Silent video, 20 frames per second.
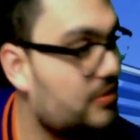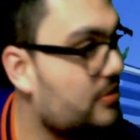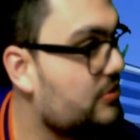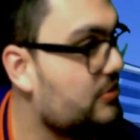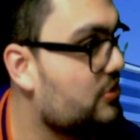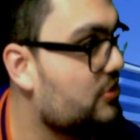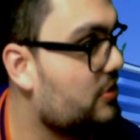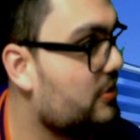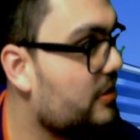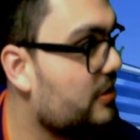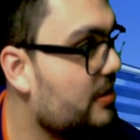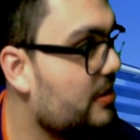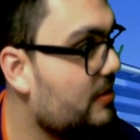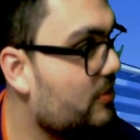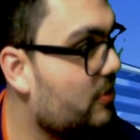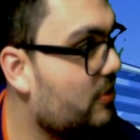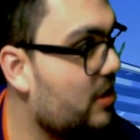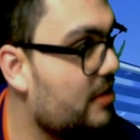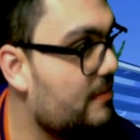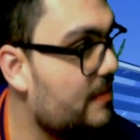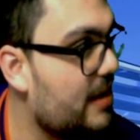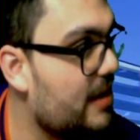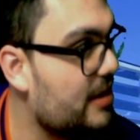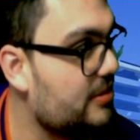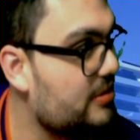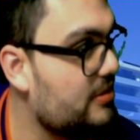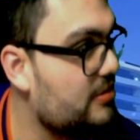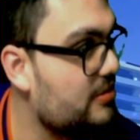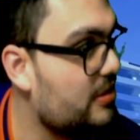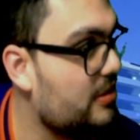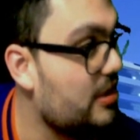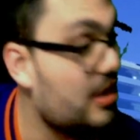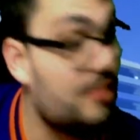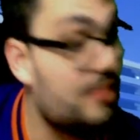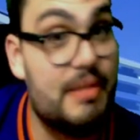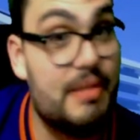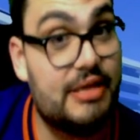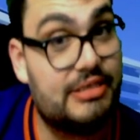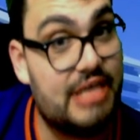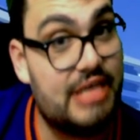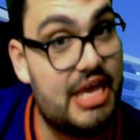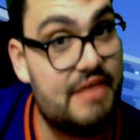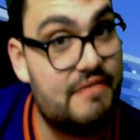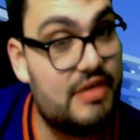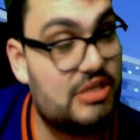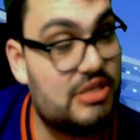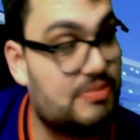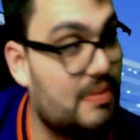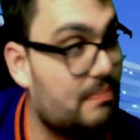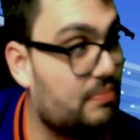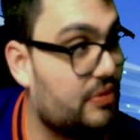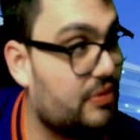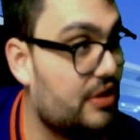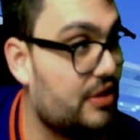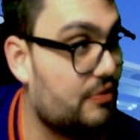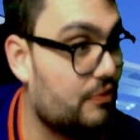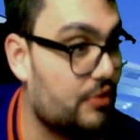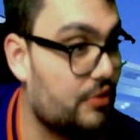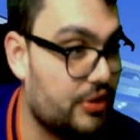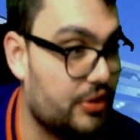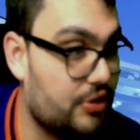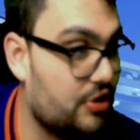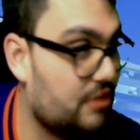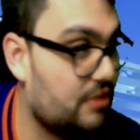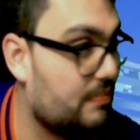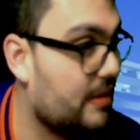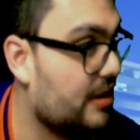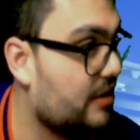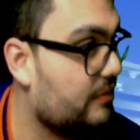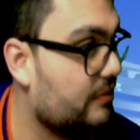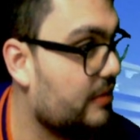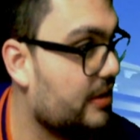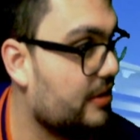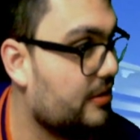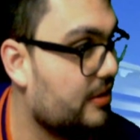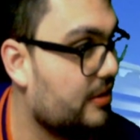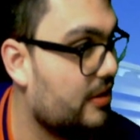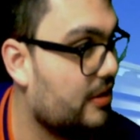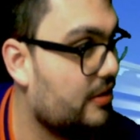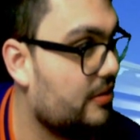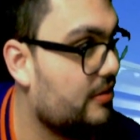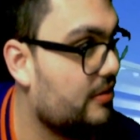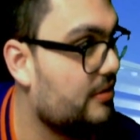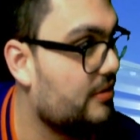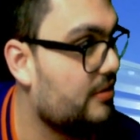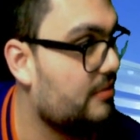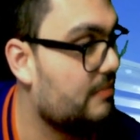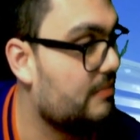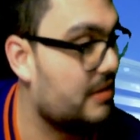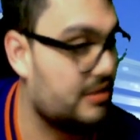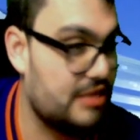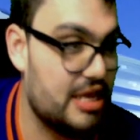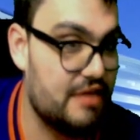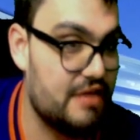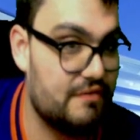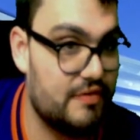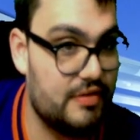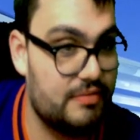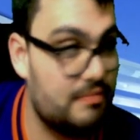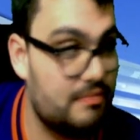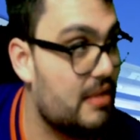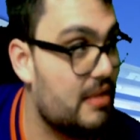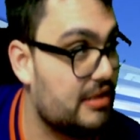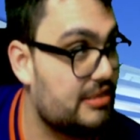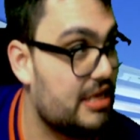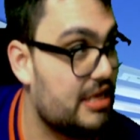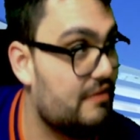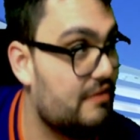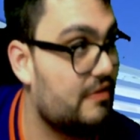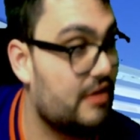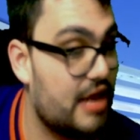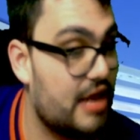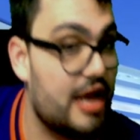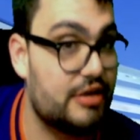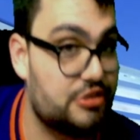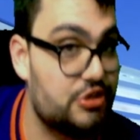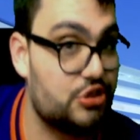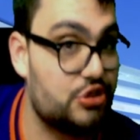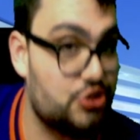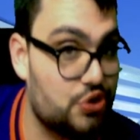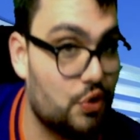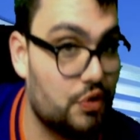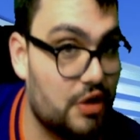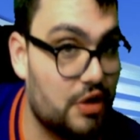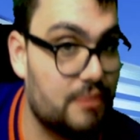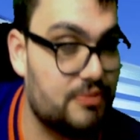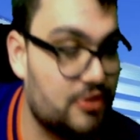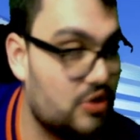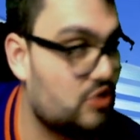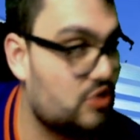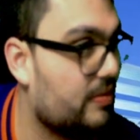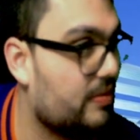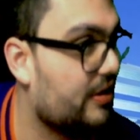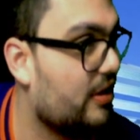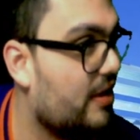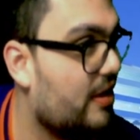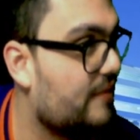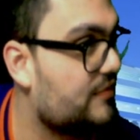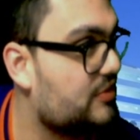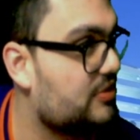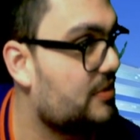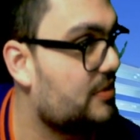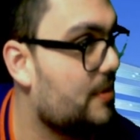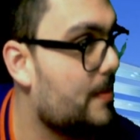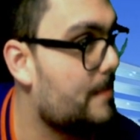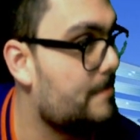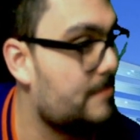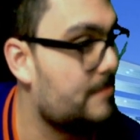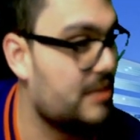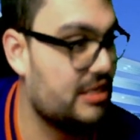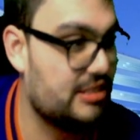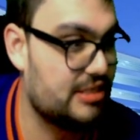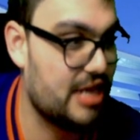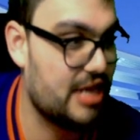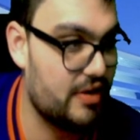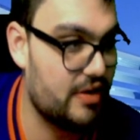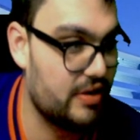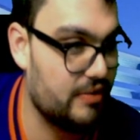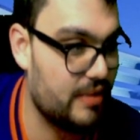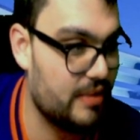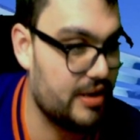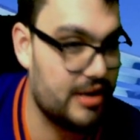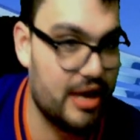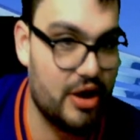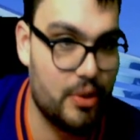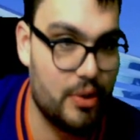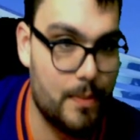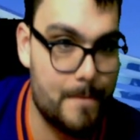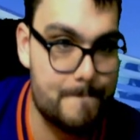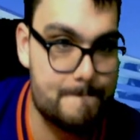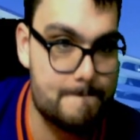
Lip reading: Sorry. Going back to McDavid's been playing really good, by the way. McDavid actually showed up to this playoffs. He's scary right now.